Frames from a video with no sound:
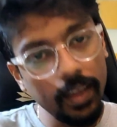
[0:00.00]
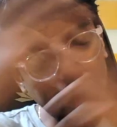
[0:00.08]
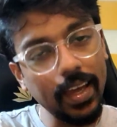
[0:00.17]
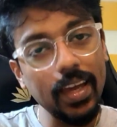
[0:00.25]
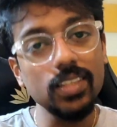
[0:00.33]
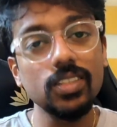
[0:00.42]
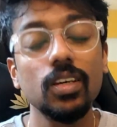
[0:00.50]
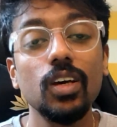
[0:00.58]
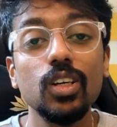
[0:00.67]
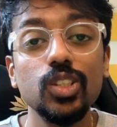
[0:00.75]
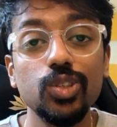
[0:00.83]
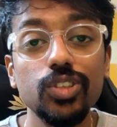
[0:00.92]
Hey guys,
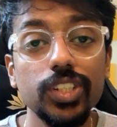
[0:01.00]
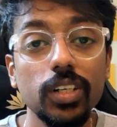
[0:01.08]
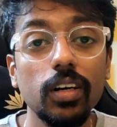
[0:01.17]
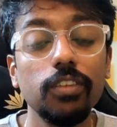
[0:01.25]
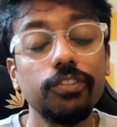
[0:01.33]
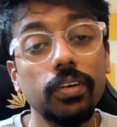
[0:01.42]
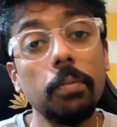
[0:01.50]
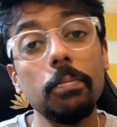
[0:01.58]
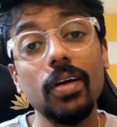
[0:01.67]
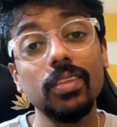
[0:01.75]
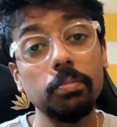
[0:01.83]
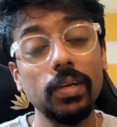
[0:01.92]
Suraj here
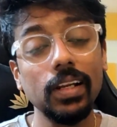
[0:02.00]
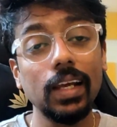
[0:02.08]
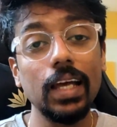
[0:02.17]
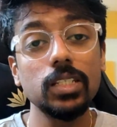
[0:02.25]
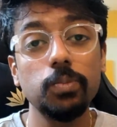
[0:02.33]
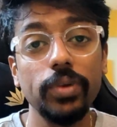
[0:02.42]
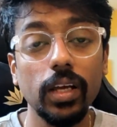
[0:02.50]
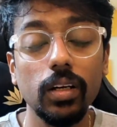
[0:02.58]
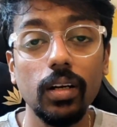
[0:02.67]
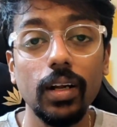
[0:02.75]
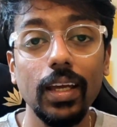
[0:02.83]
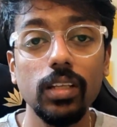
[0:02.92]
from the Middle Class
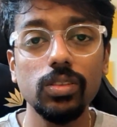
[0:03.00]
Breaker.